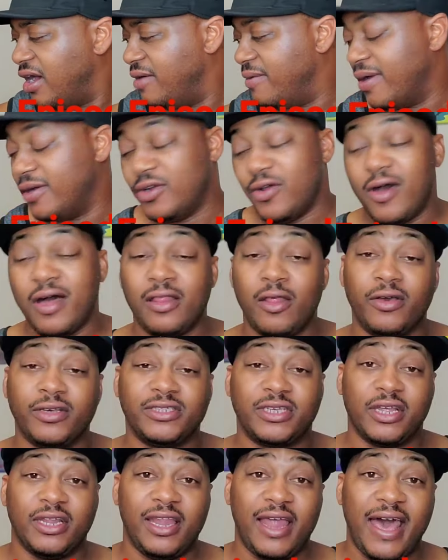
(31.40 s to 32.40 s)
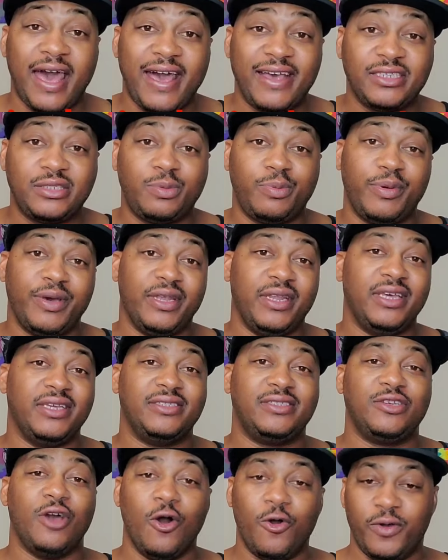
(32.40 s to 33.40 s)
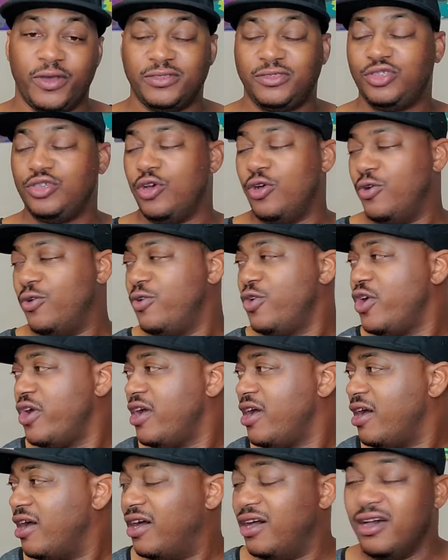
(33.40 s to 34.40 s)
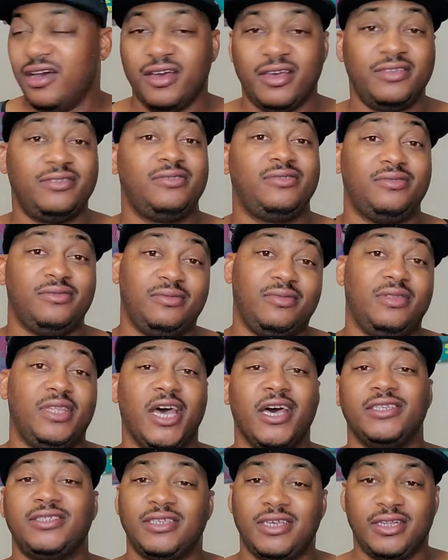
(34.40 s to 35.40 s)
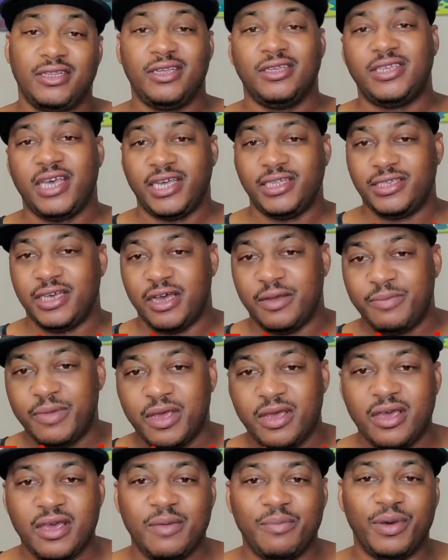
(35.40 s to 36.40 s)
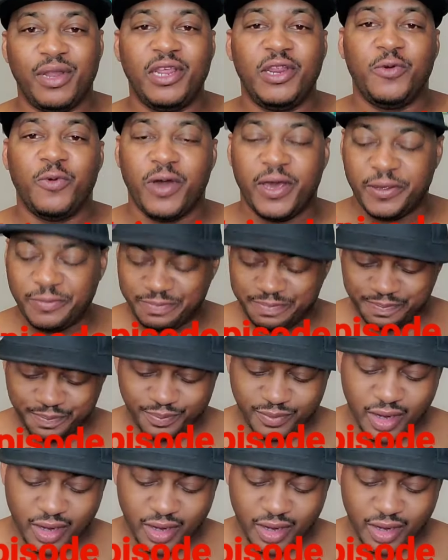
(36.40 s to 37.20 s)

I don't know how long it's going to last, but it's going. So that's the tank top. But anyway,